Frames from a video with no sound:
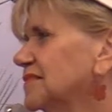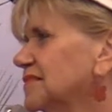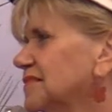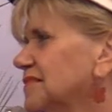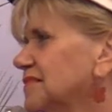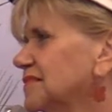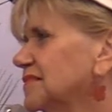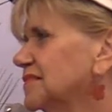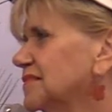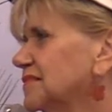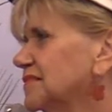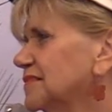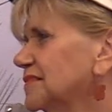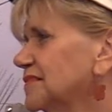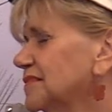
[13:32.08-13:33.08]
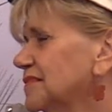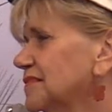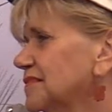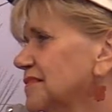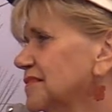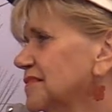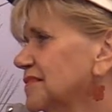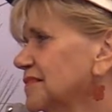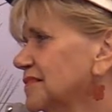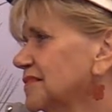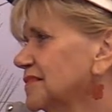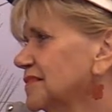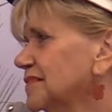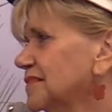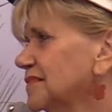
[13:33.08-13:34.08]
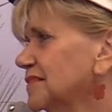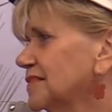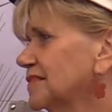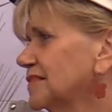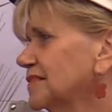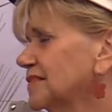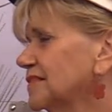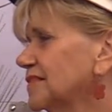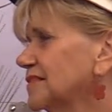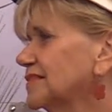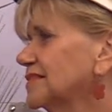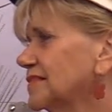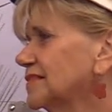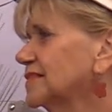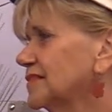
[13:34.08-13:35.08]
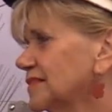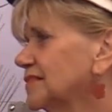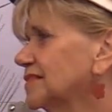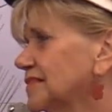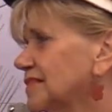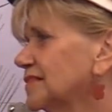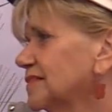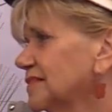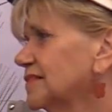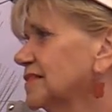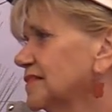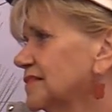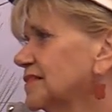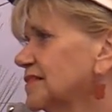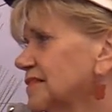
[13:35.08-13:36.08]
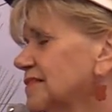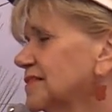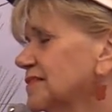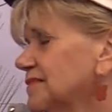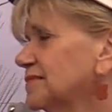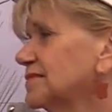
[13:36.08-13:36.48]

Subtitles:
The person shown says nothing.